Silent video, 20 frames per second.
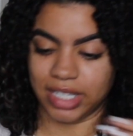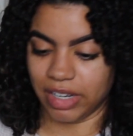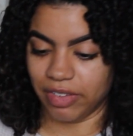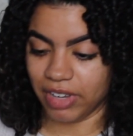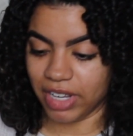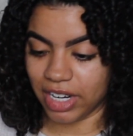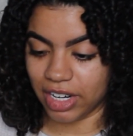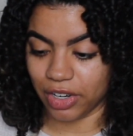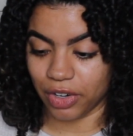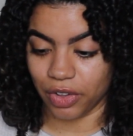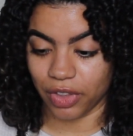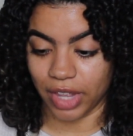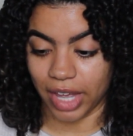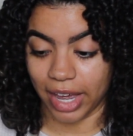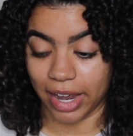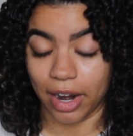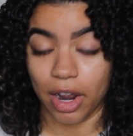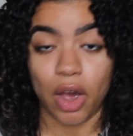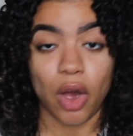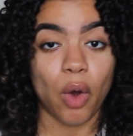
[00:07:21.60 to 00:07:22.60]
definitely need to do
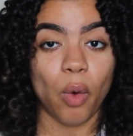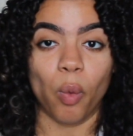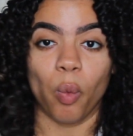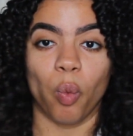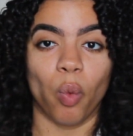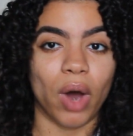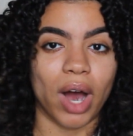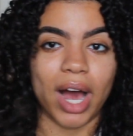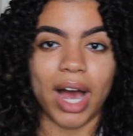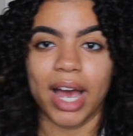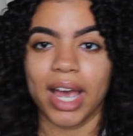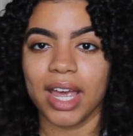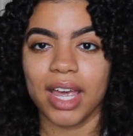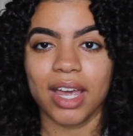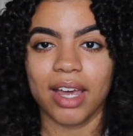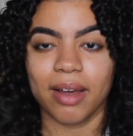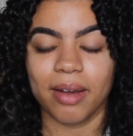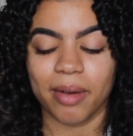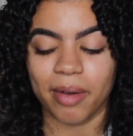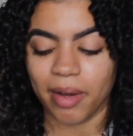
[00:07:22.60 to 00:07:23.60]
that.
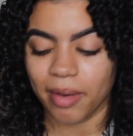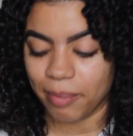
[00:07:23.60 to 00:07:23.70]
Why?